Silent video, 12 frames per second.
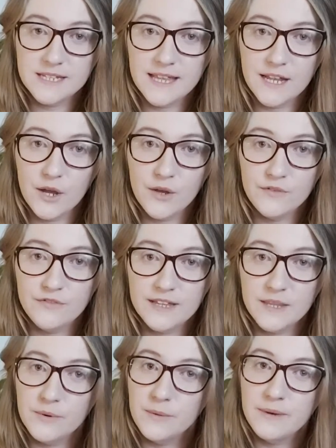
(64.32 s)
then hopefully
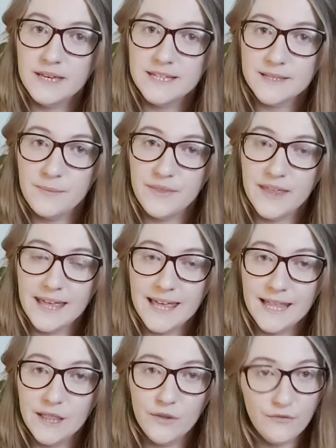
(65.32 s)
there will be something
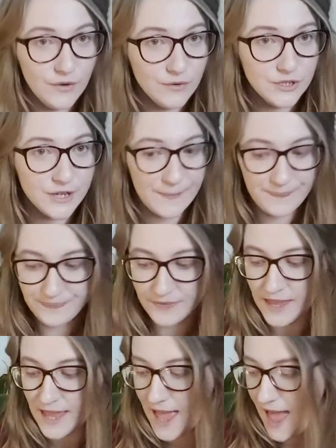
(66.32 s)
in the future.
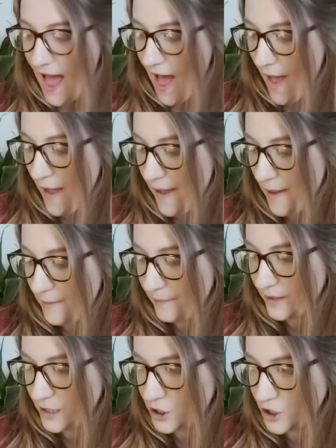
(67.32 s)

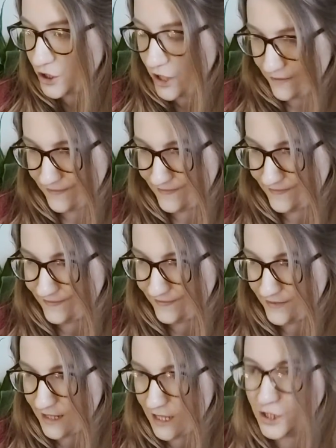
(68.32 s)
So
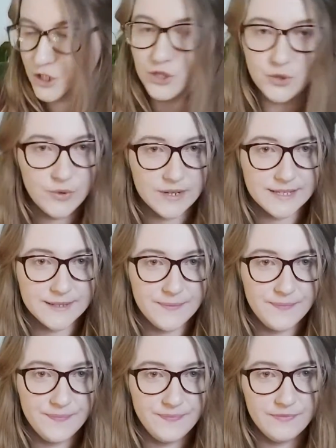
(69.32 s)
Taurus,
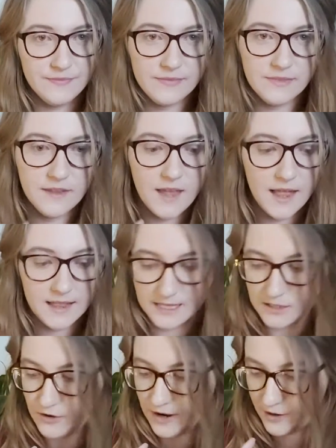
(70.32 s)
let's
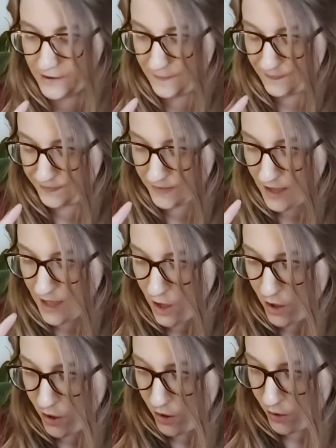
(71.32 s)
crack on.
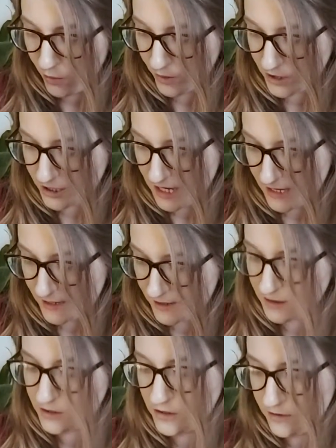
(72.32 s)
Which deck
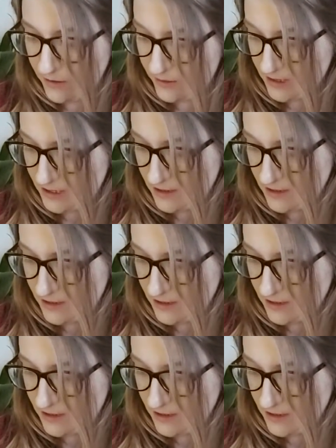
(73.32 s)
do I want to